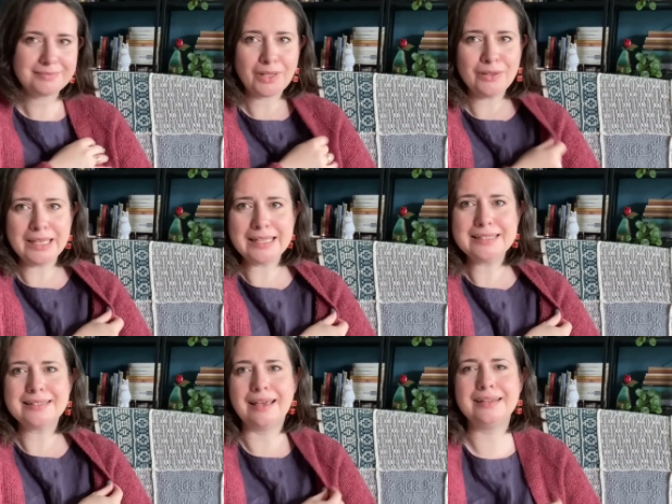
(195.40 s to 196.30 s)
and the
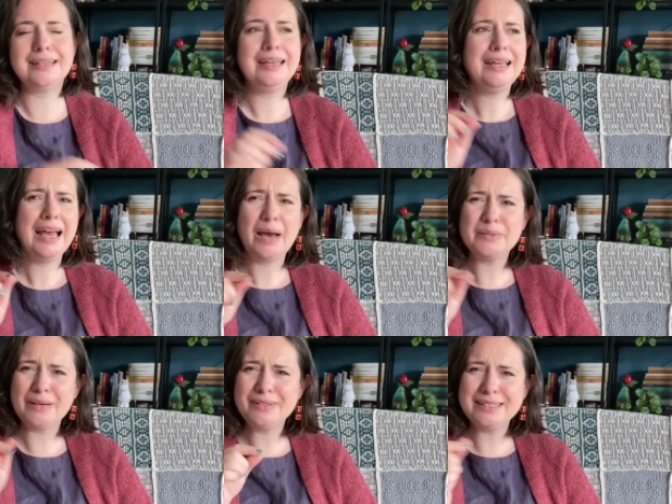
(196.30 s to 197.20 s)
inside, I was
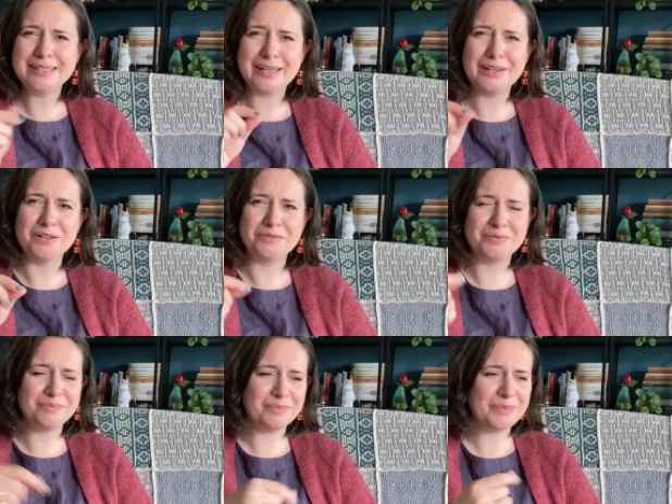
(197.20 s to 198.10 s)
having to kind of,
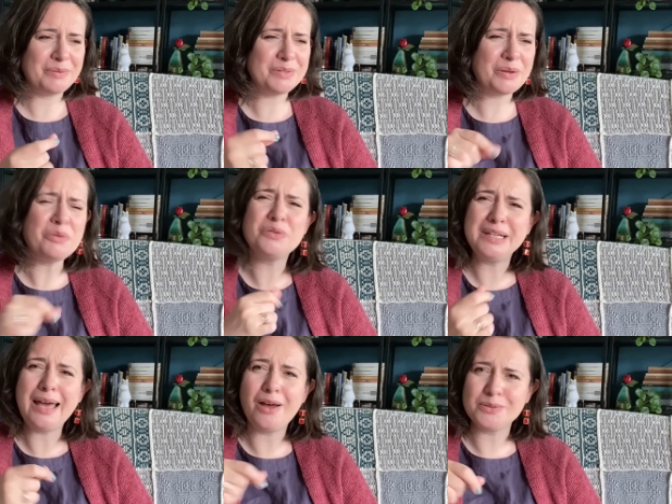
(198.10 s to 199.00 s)
it was really
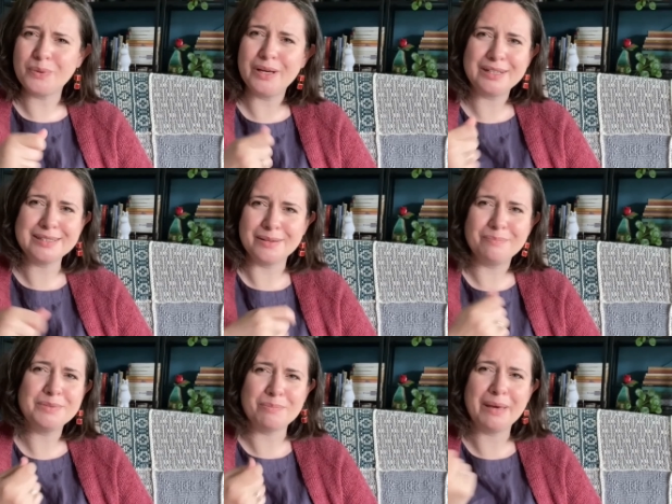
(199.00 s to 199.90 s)
hard work to
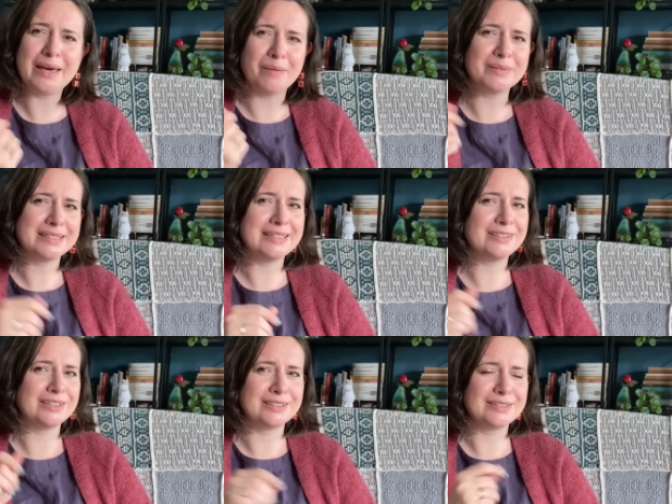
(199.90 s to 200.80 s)
pick up the
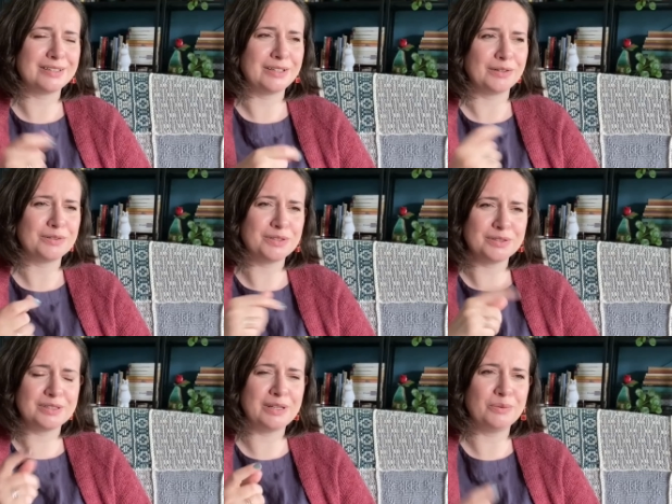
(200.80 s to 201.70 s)
stitches in
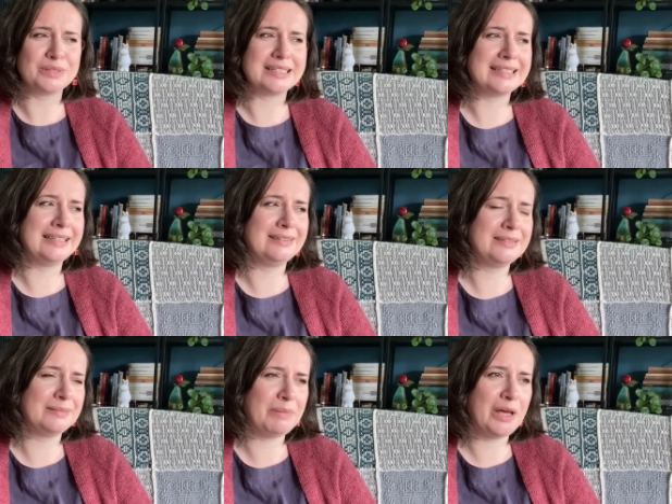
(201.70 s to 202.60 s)
order
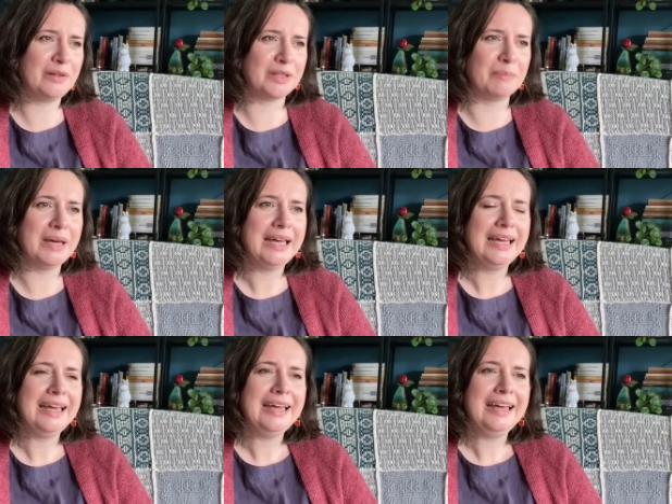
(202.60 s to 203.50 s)
to purl them.
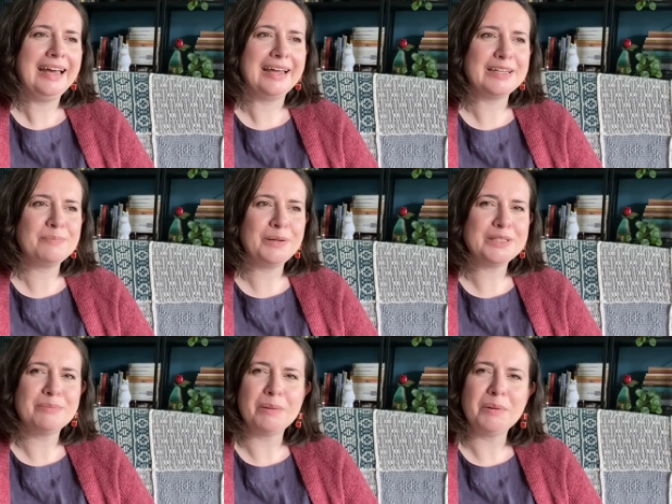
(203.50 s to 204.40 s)
And I spoke to
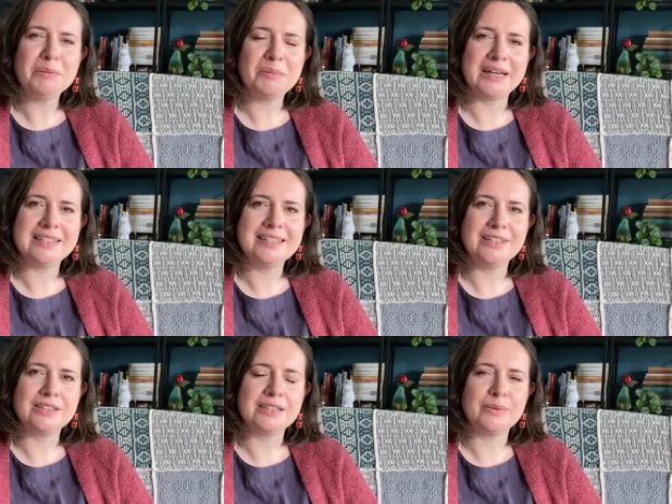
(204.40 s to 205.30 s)
my mum about it,
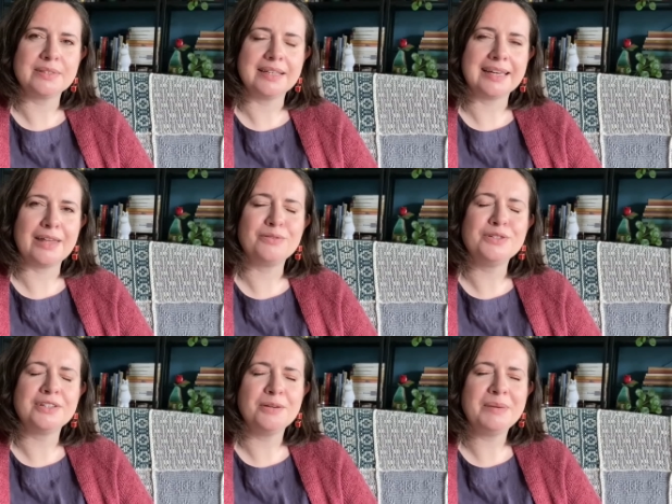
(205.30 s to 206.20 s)
and she was like, Catherine,
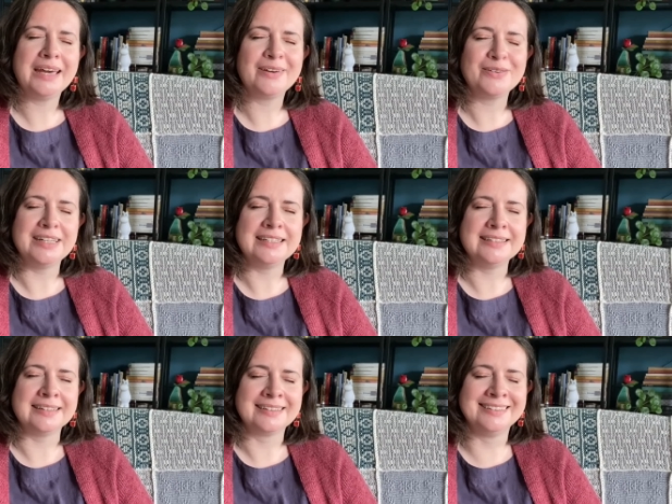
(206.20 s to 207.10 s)
show me how you're
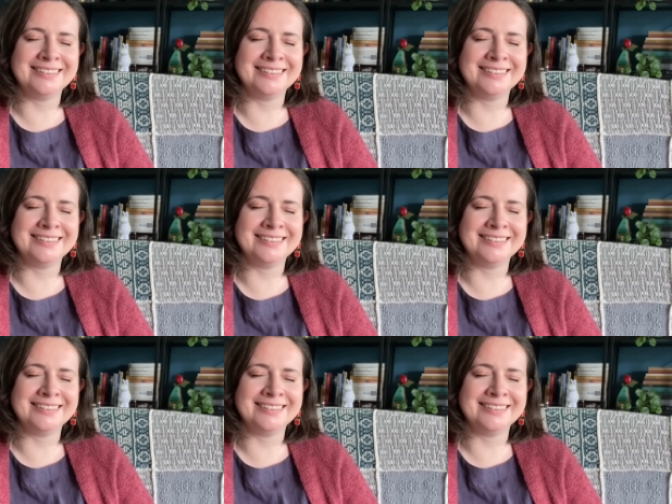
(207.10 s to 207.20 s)
knitting.